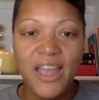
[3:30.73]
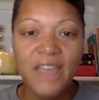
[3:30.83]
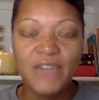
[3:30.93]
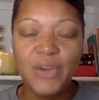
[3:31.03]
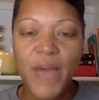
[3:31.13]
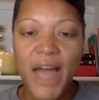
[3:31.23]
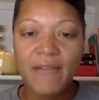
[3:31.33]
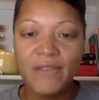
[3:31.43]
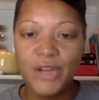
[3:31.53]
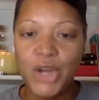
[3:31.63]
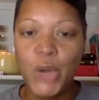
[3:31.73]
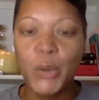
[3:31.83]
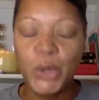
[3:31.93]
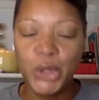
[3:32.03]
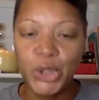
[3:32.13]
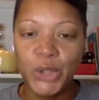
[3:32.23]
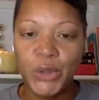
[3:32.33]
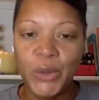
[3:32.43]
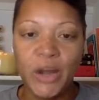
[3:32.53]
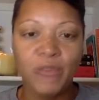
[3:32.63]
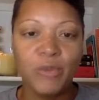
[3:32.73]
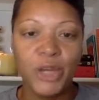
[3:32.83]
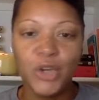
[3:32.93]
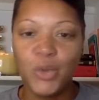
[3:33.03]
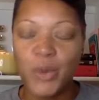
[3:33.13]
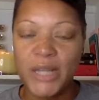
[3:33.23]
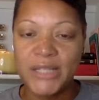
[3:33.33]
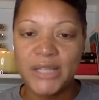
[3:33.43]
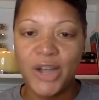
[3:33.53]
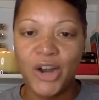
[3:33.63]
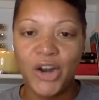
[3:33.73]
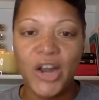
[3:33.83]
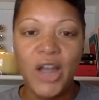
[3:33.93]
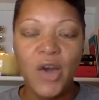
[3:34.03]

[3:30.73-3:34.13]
if you have no clue of what your rates are,